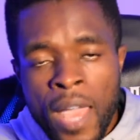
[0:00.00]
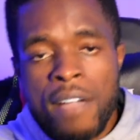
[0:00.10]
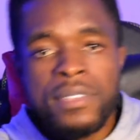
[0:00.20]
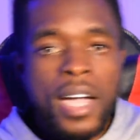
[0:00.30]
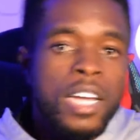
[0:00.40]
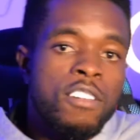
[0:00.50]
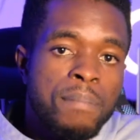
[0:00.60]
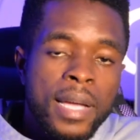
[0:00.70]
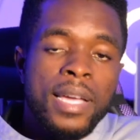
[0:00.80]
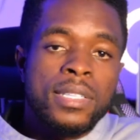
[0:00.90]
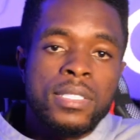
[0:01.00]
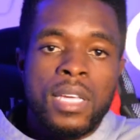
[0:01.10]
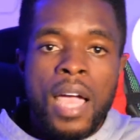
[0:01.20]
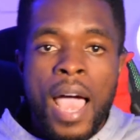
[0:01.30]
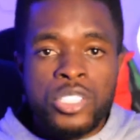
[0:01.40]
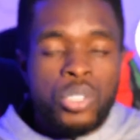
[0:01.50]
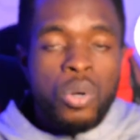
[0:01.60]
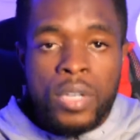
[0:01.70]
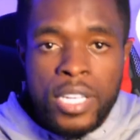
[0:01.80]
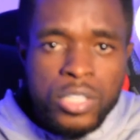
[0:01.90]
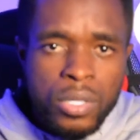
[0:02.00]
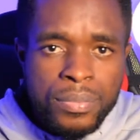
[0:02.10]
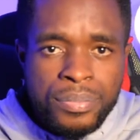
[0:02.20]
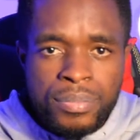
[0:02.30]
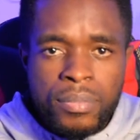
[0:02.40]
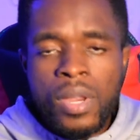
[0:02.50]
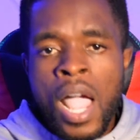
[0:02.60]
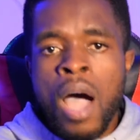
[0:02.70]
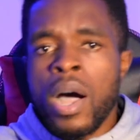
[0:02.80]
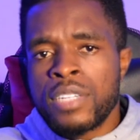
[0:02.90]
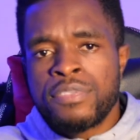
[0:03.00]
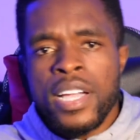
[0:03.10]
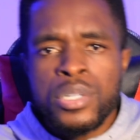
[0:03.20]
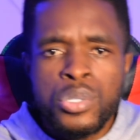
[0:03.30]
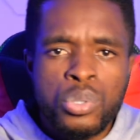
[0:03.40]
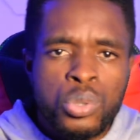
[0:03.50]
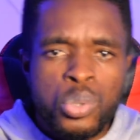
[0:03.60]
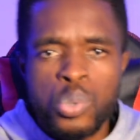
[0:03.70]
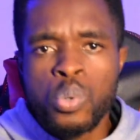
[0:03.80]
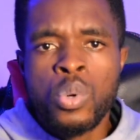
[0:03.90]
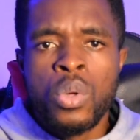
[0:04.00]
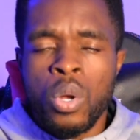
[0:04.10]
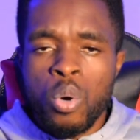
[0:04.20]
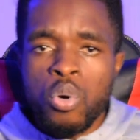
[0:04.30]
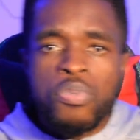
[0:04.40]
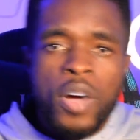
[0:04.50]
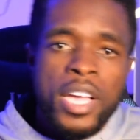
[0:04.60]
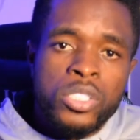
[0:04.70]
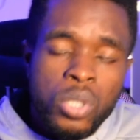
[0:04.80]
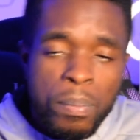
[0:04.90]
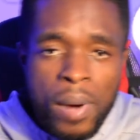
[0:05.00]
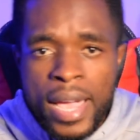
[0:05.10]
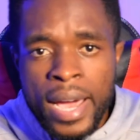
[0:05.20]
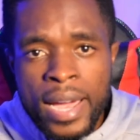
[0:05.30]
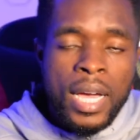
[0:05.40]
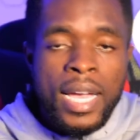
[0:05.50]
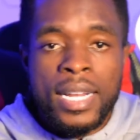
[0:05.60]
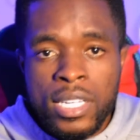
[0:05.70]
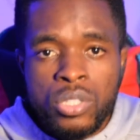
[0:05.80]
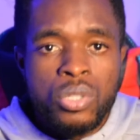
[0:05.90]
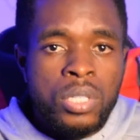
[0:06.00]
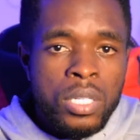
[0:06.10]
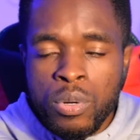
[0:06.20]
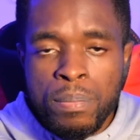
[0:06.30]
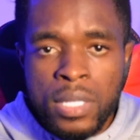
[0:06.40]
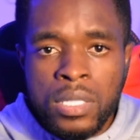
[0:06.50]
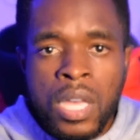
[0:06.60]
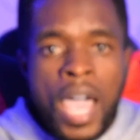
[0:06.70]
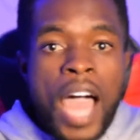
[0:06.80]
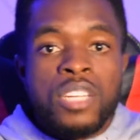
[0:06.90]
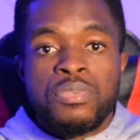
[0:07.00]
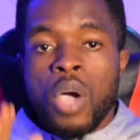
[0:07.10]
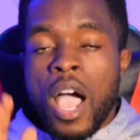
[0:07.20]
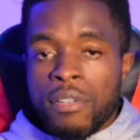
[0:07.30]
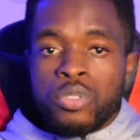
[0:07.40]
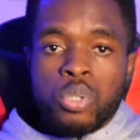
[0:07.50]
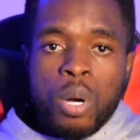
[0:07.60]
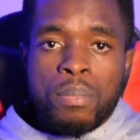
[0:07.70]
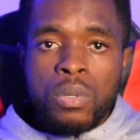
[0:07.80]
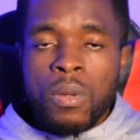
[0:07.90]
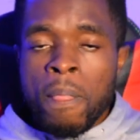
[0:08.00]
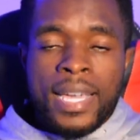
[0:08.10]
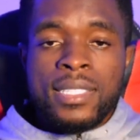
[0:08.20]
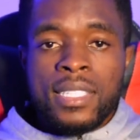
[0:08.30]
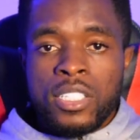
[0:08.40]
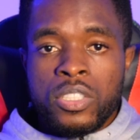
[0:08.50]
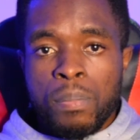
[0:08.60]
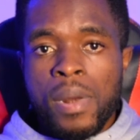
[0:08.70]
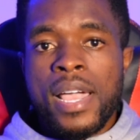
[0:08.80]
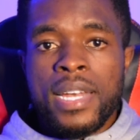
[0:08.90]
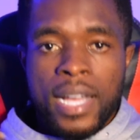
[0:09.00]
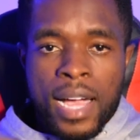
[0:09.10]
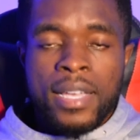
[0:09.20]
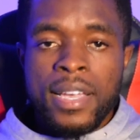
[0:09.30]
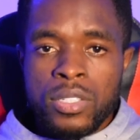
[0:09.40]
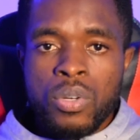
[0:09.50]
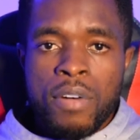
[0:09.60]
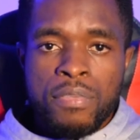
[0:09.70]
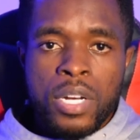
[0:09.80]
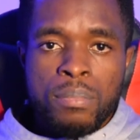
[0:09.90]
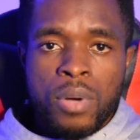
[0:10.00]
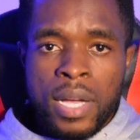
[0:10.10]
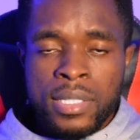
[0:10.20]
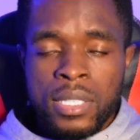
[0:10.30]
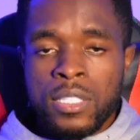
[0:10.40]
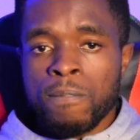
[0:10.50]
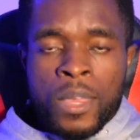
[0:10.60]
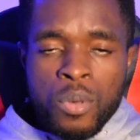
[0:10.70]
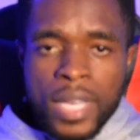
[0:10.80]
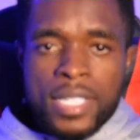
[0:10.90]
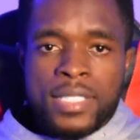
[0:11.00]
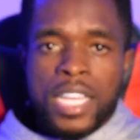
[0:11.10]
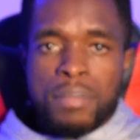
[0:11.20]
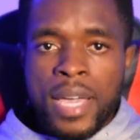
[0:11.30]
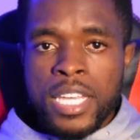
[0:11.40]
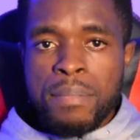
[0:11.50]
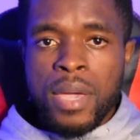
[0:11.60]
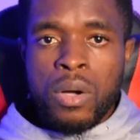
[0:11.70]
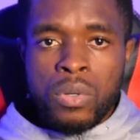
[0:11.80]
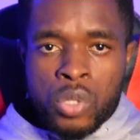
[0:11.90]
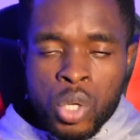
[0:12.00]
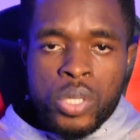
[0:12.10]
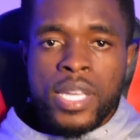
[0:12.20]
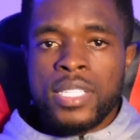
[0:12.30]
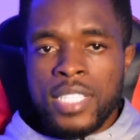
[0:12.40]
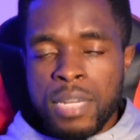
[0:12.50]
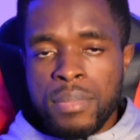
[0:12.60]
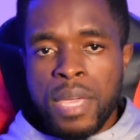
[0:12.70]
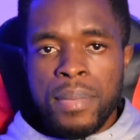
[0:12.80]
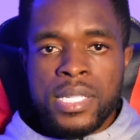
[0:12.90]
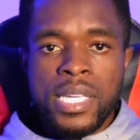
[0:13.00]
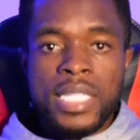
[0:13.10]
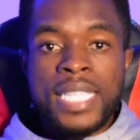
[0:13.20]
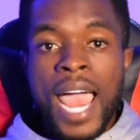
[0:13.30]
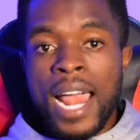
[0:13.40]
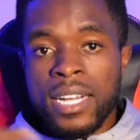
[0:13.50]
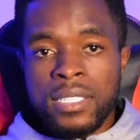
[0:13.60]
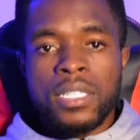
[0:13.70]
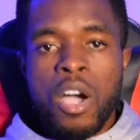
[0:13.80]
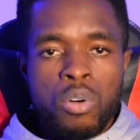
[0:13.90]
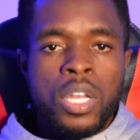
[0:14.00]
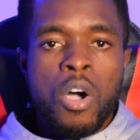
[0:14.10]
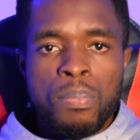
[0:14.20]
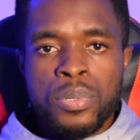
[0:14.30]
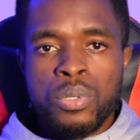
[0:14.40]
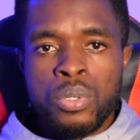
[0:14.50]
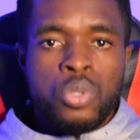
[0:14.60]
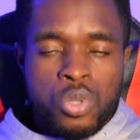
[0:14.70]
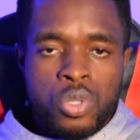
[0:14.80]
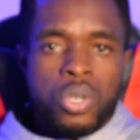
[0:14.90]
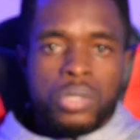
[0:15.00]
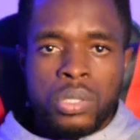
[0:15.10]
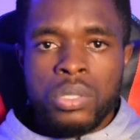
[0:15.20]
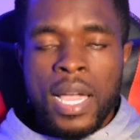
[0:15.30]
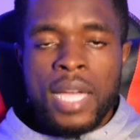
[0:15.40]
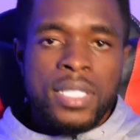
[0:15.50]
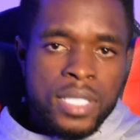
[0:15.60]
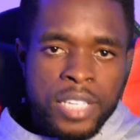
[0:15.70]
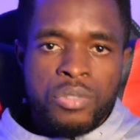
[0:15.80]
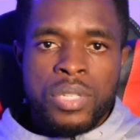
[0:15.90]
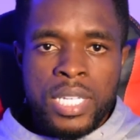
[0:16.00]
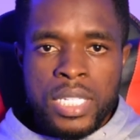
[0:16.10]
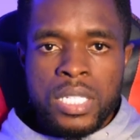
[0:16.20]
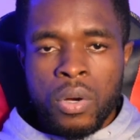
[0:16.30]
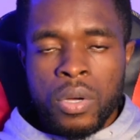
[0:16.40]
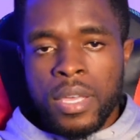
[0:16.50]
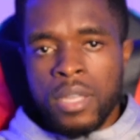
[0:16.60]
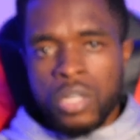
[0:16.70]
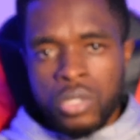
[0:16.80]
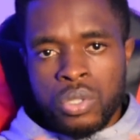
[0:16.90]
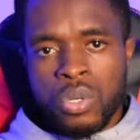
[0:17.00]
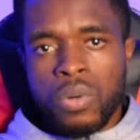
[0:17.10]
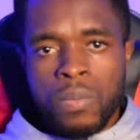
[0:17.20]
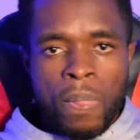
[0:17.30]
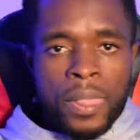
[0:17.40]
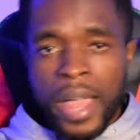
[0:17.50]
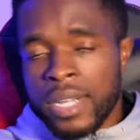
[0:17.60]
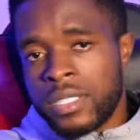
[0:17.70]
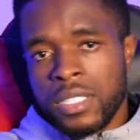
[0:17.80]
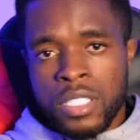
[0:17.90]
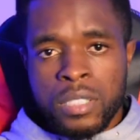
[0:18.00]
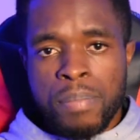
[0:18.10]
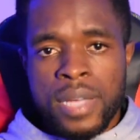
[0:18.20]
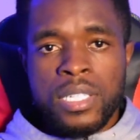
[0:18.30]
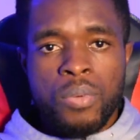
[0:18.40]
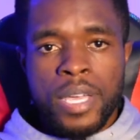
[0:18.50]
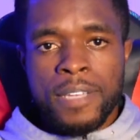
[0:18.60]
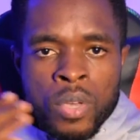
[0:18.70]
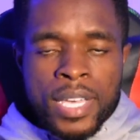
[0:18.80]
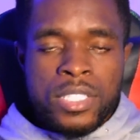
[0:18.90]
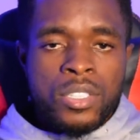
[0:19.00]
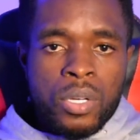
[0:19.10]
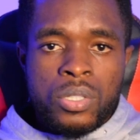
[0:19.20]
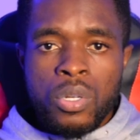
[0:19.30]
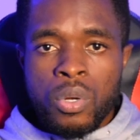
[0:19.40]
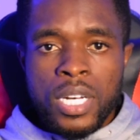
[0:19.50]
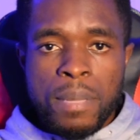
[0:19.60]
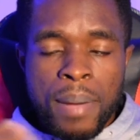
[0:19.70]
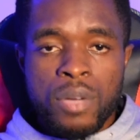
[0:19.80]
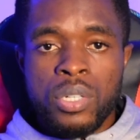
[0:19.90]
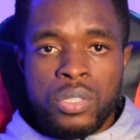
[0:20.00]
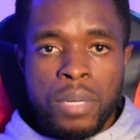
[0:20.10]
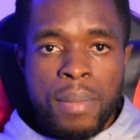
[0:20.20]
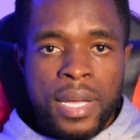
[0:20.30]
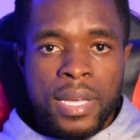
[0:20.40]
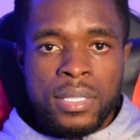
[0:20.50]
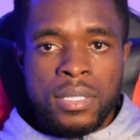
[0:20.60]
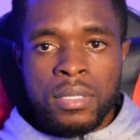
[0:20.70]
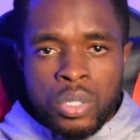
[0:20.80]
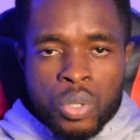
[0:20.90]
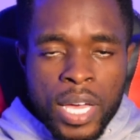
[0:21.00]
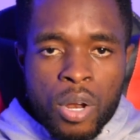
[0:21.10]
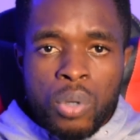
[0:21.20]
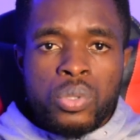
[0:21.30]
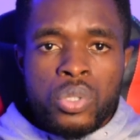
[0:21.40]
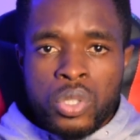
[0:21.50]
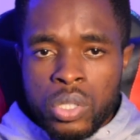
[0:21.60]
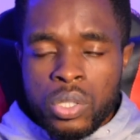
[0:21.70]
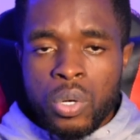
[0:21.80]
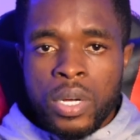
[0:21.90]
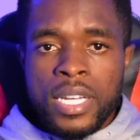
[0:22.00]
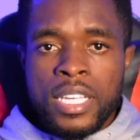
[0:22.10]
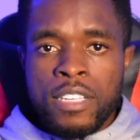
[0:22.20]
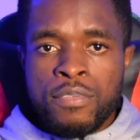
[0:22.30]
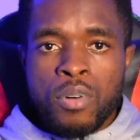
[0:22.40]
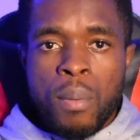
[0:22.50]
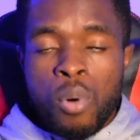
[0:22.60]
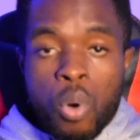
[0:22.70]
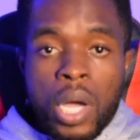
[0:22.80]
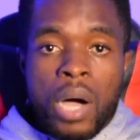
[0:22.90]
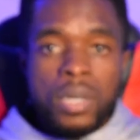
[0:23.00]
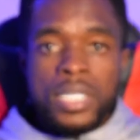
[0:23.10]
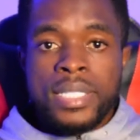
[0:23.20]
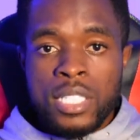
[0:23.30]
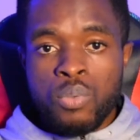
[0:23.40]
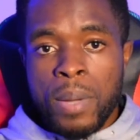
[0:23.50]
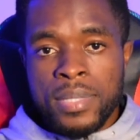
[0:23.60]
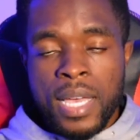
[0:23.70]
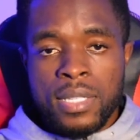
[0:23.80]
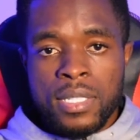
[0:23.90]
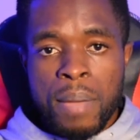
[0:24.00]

have that kind of market at your location, I advise you to look for a supplier that can get you those equipment. And if you have trouble getting a supplier that can get you affordable gadgets, you can send me an email, you can send me a message, and I will help you to source gadgets that you need. Okay, so that is, by the way, you can source locally by going to the market. You can also source locally from local listing websites.